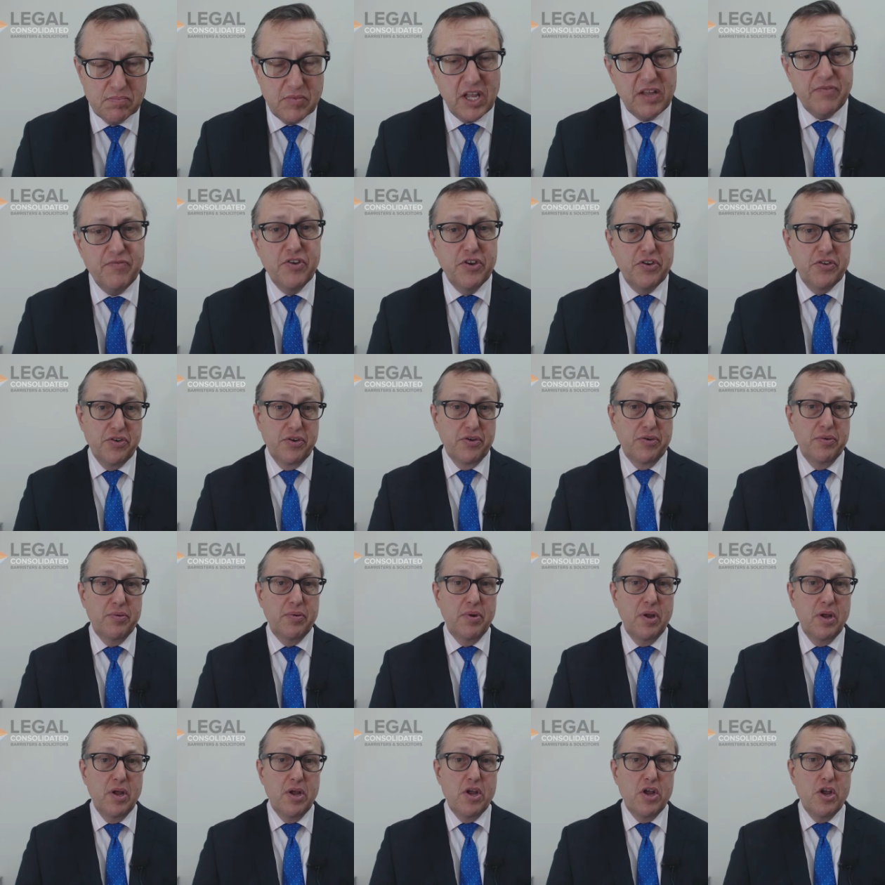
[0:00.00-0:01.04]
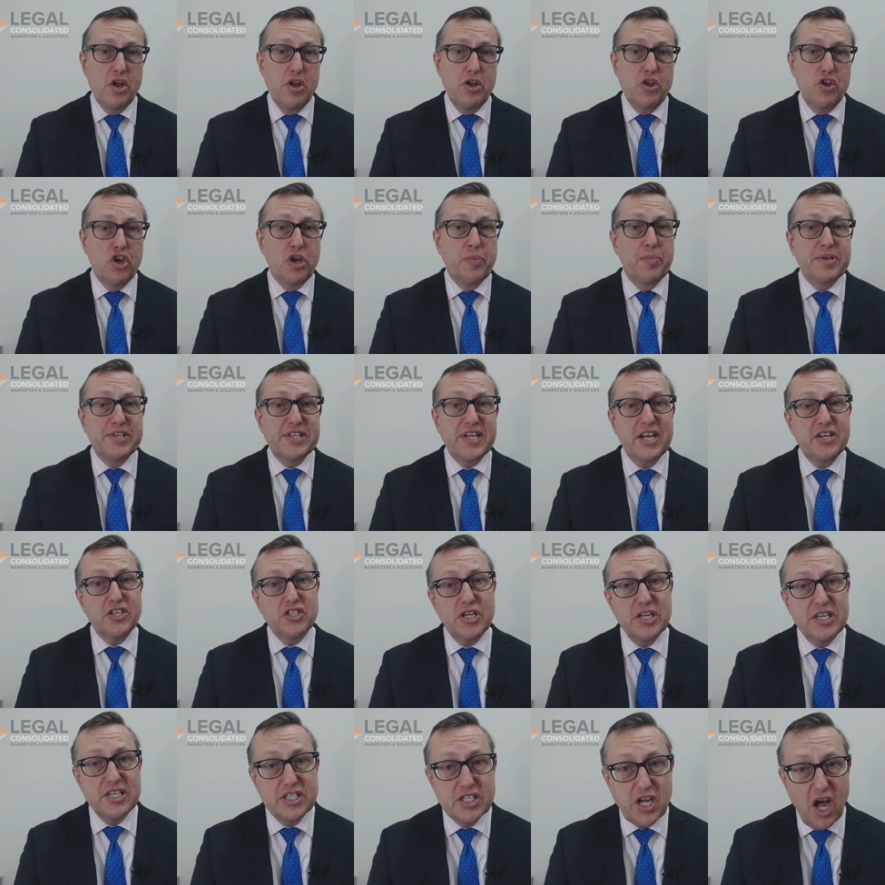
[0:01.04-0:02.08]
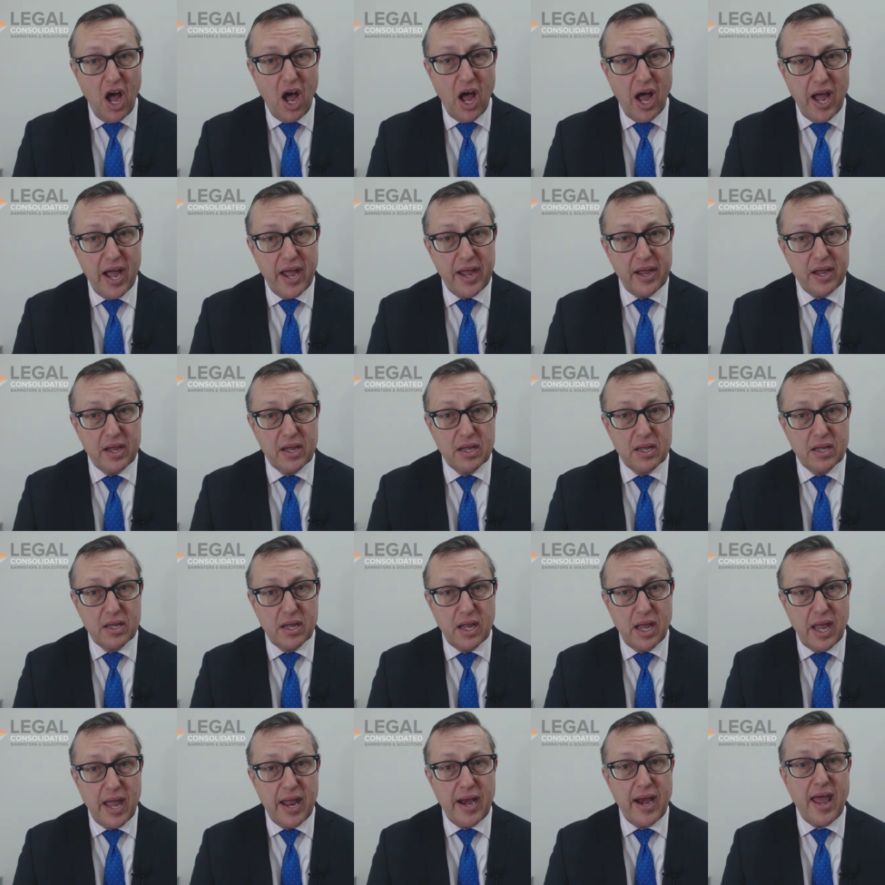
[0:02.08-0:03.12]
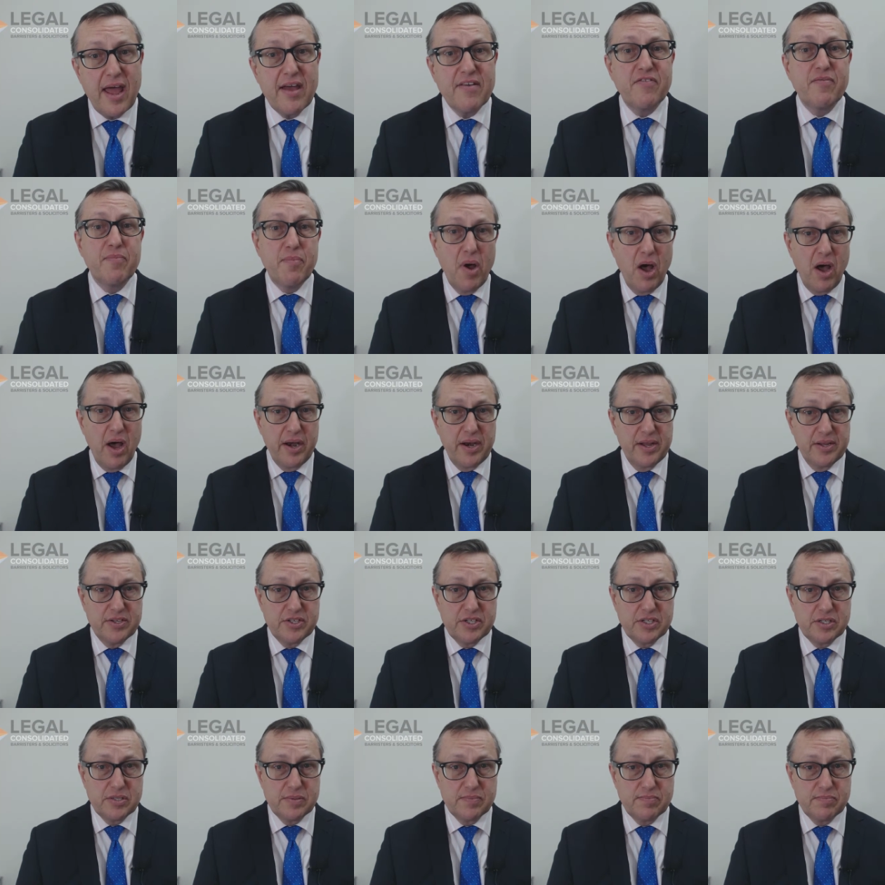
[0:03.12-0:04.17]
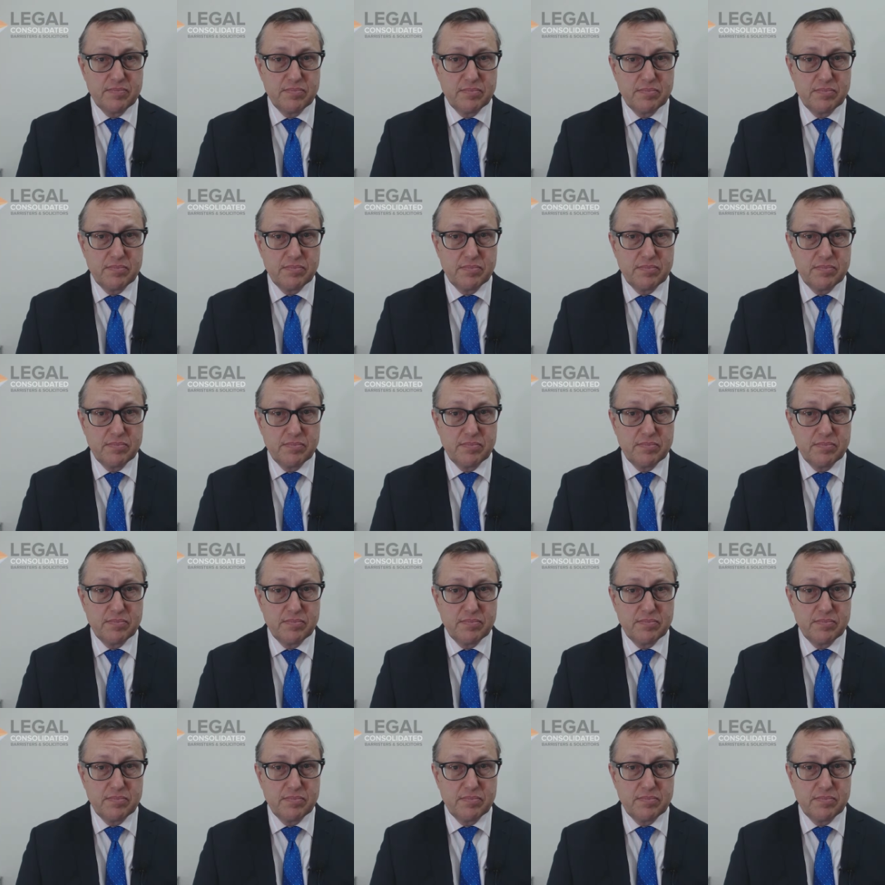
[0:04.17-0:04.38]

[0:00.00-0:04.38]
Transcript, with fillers: If you do, you could potentially die and have minors.